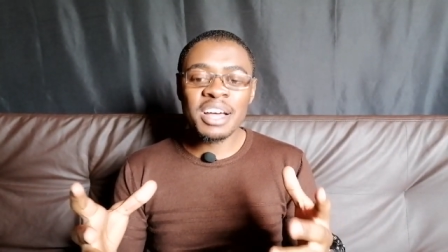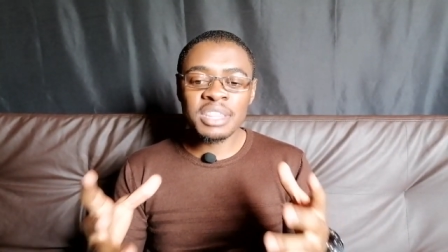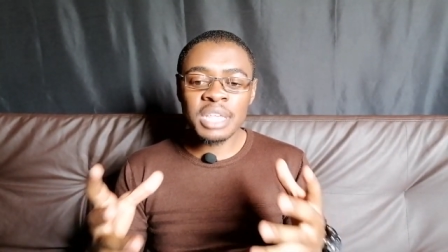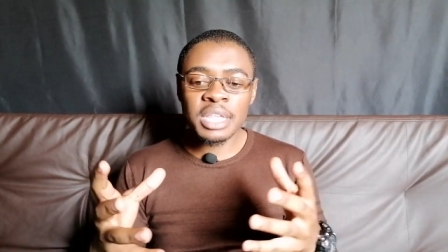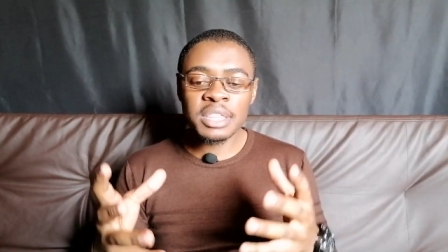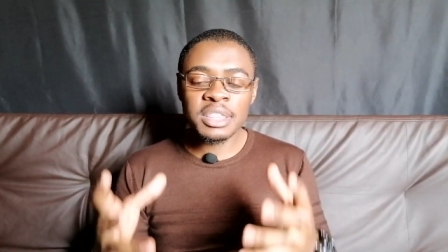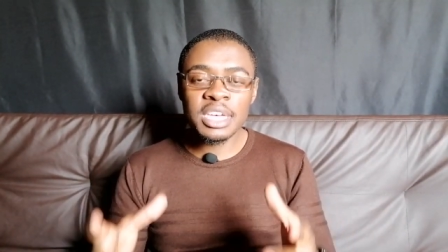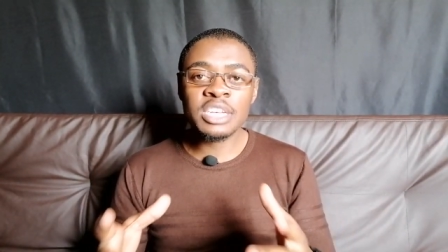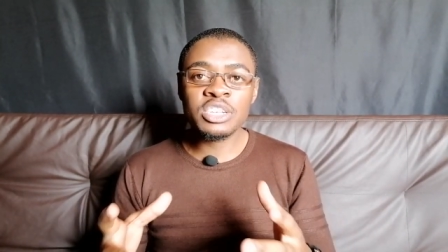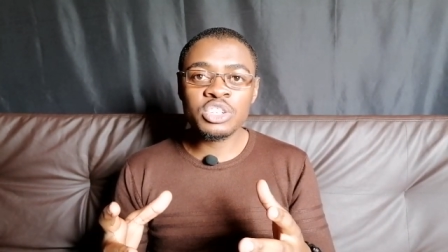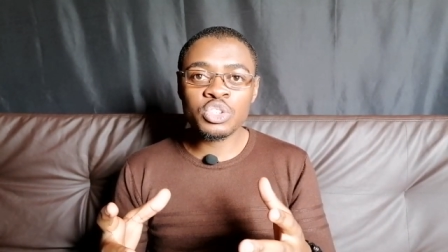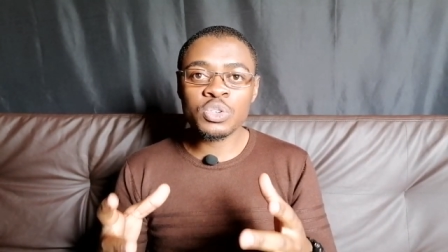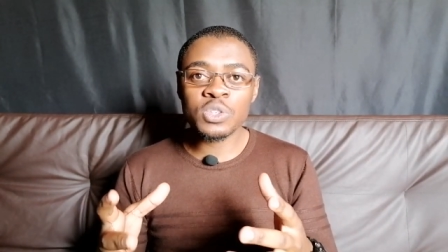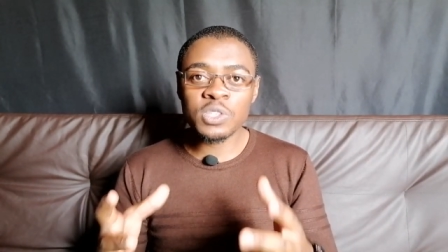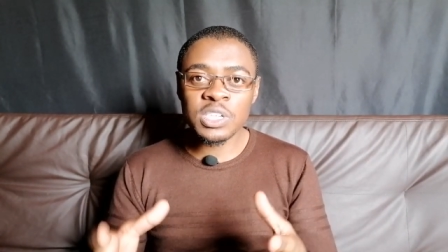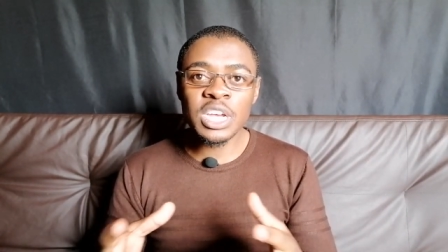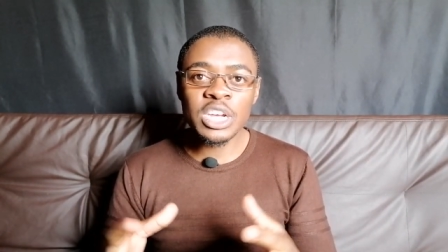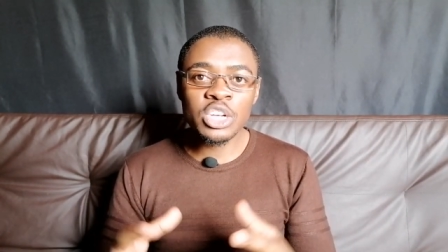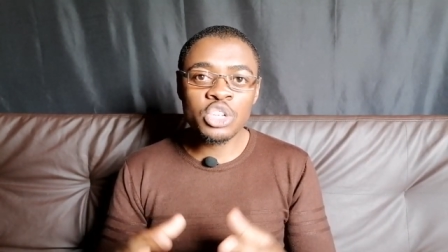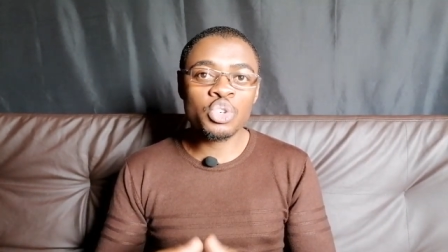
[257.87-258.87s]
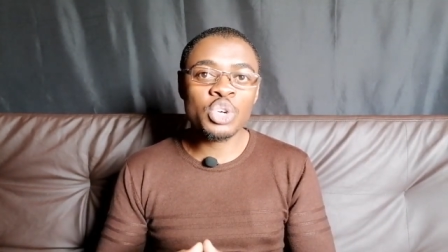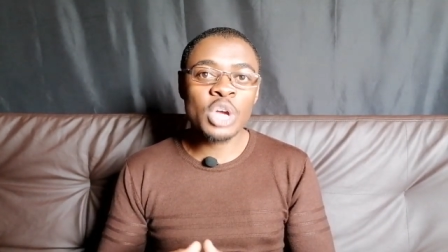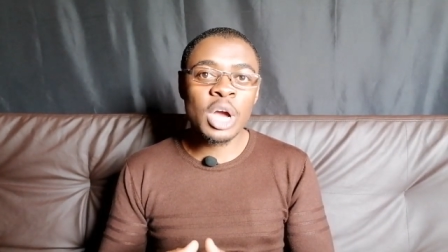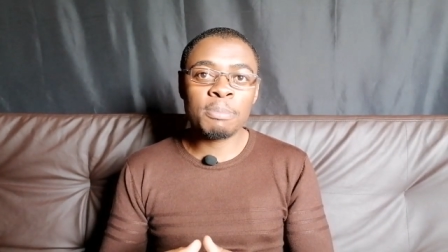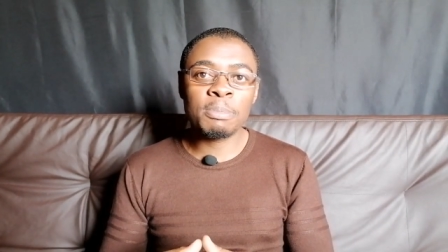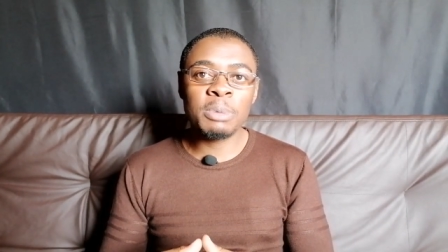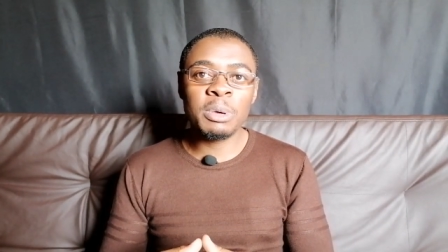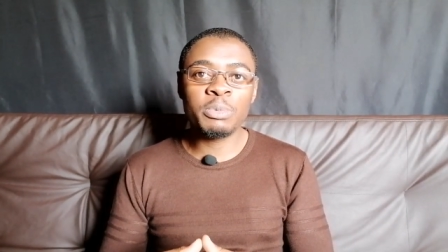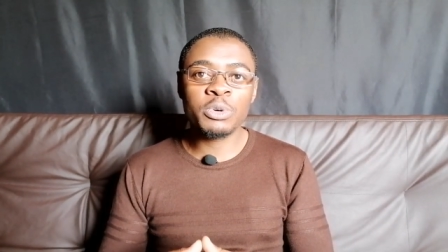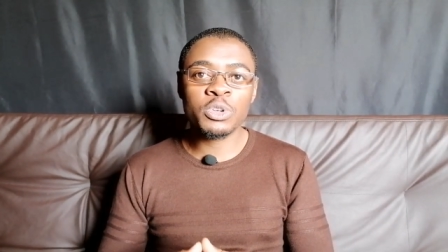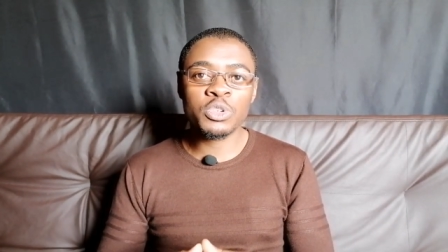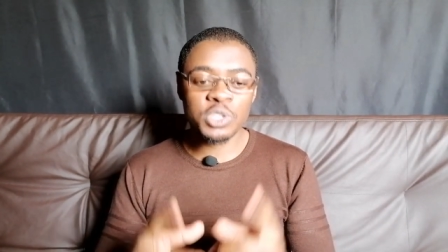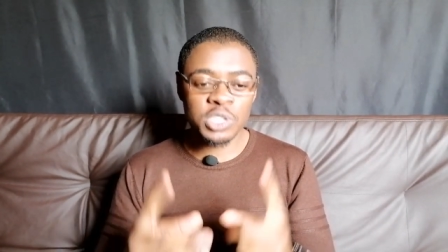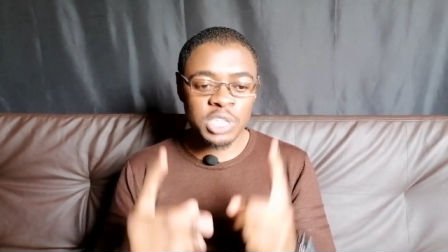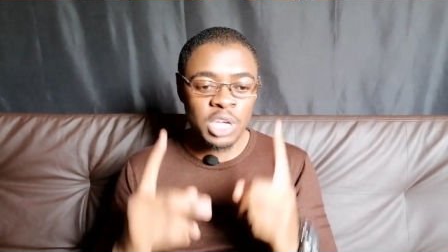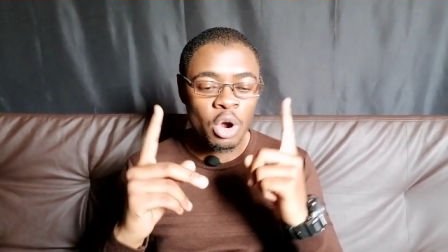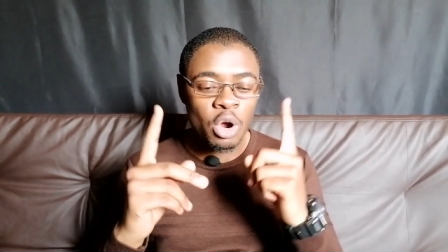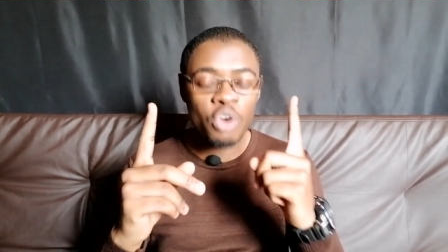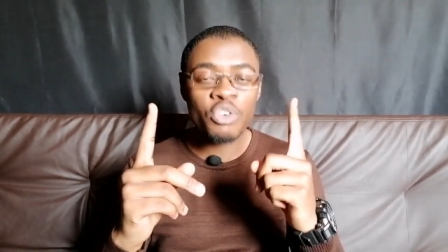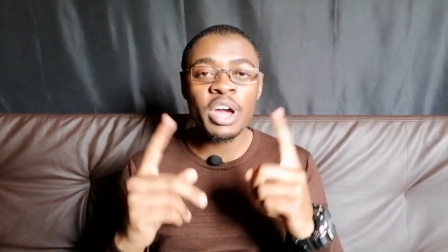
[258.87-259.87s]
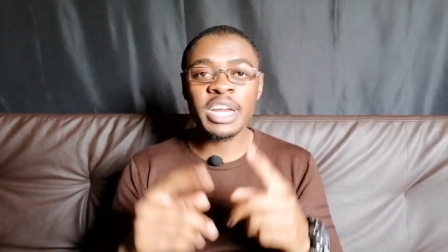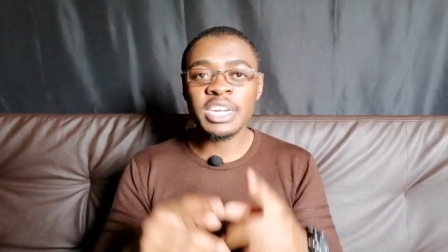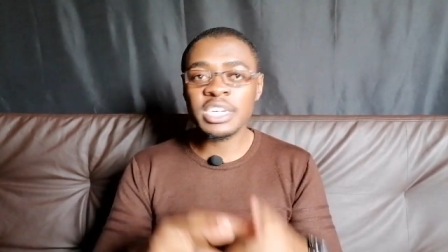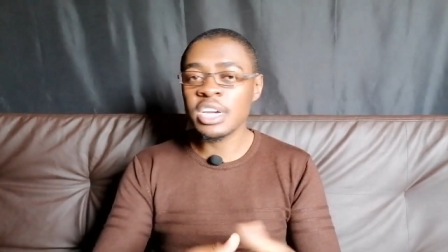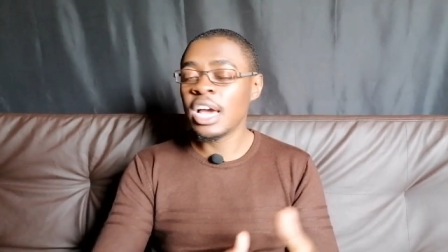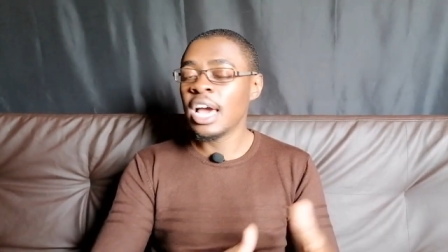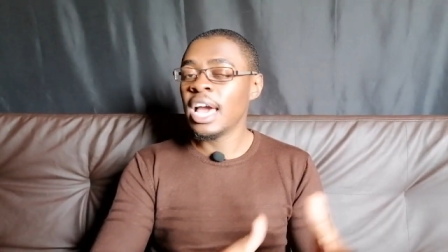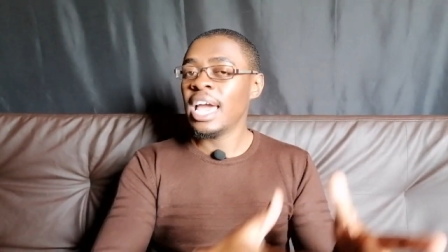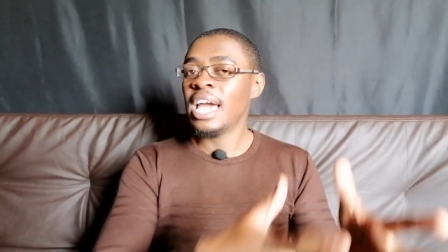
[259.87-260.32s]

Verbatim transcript: other things to say to young people to say, all right,